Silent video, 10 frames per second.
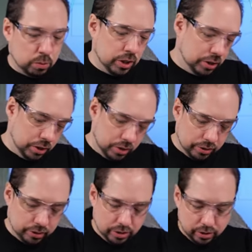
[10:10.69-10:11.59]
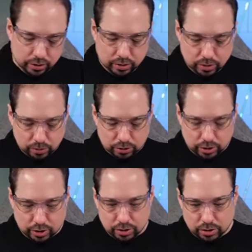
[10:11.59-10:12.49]
while on the other you can,
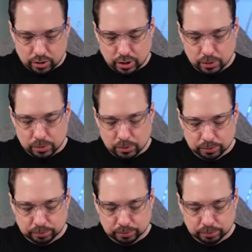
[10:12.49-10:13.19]
stand it on a table.